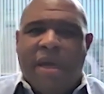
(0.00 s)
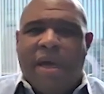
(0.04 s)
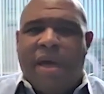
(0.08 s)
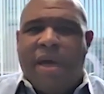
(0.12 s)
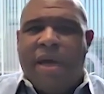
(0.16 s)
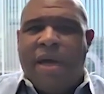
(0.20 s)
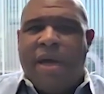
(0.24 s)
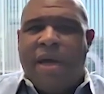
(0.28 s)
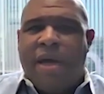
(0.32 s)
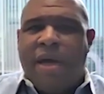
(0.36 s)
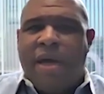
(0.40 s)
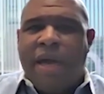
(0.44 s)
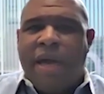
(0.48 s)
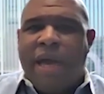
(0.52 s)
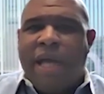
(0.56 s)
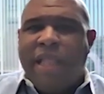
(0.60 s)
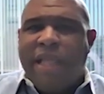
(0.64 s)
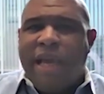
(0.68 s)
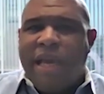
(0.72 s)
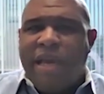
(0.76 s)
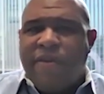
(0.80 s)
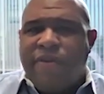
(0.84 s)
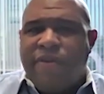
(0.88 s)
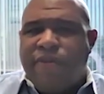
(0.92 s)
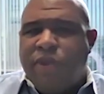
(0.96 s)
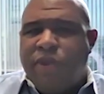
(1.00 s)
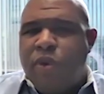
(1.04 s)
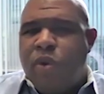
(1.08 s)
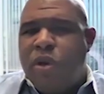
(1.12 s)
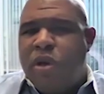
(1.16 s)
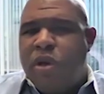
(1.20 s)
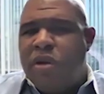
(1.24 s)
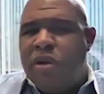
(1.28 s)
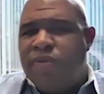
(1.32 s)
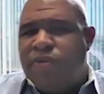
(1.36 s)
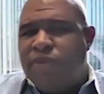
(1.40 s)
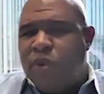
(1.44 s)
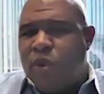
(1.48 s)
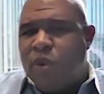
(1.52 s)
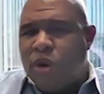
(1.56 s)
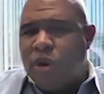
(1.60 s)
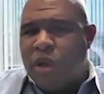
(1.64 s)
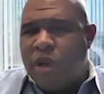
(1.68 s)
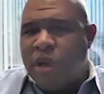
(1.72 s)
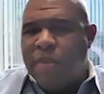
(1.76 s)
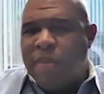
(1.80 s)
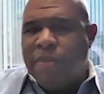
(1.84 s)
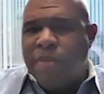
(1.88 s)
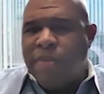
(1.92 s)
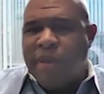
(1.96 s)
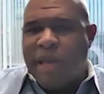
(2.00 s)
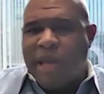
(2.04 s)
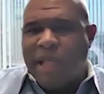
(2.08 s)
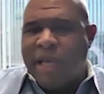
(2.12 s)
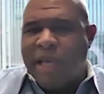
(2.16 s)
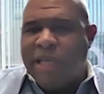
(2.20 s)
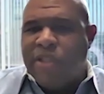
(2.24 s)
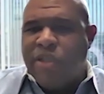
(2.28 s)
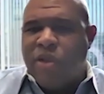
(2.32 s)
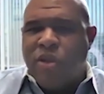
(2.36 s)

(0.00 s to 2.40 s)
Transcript: uh, LA to Florida, Florida to LA.